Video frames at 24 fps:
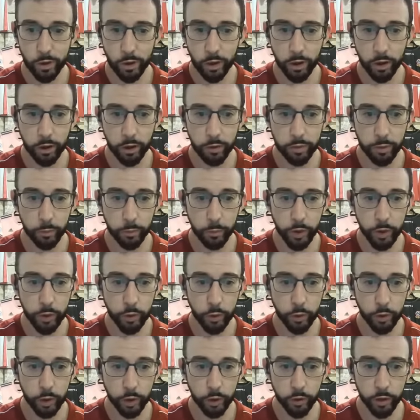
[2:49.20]
I think we can
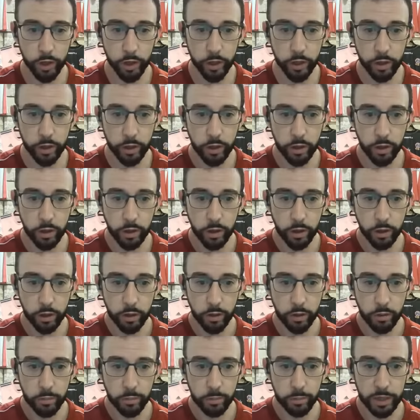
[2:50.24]
all agree
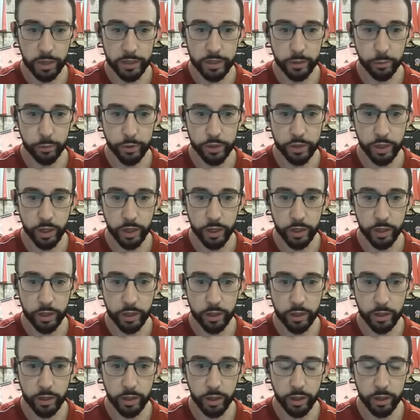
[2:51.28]
Maddie was a
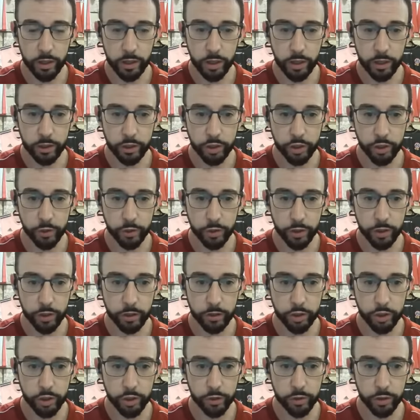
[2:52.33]

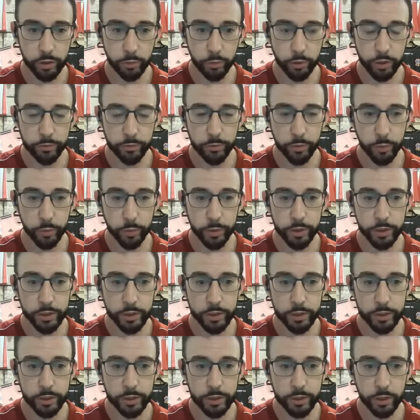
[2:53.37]
truly, truly wonderful
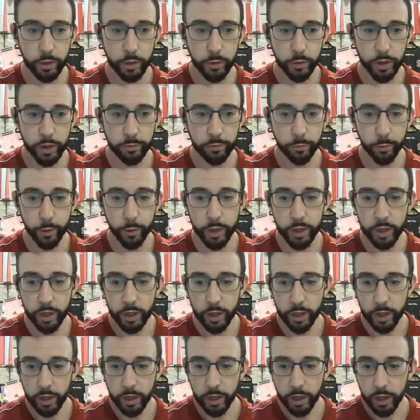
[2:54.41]
person. So if
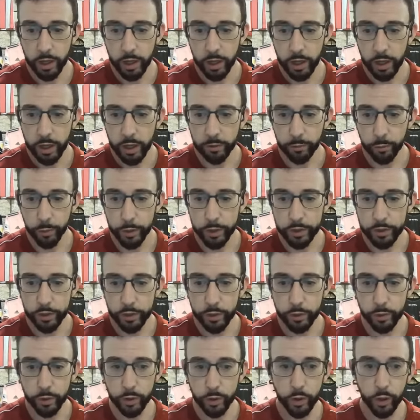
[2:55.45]
we
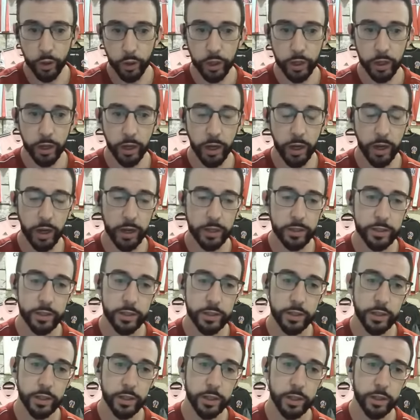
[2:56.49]
do look at
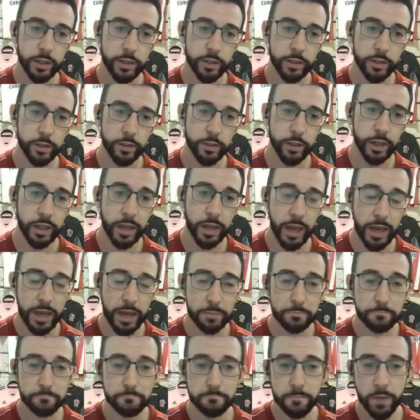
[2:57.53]
the
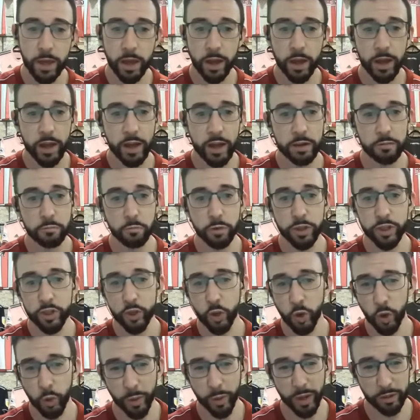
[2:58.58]
game, we
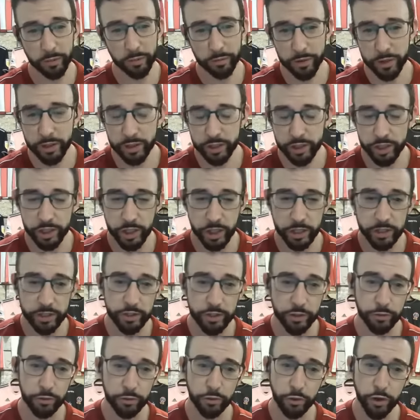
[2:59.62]
talk about the first
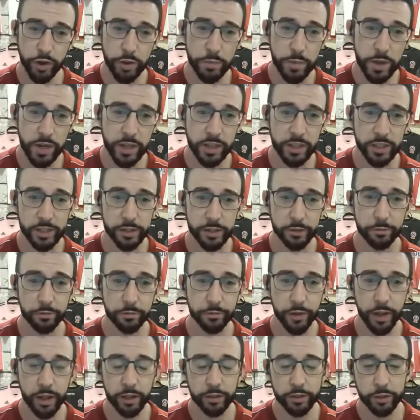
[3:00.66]
chance on 3 minutes. It
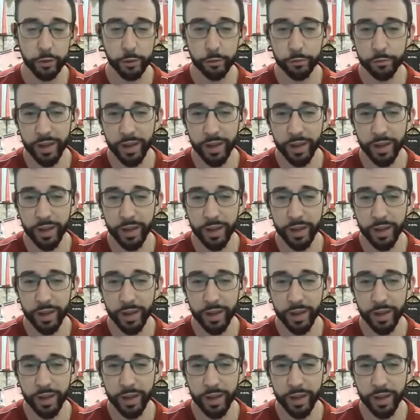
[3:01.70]
fell to a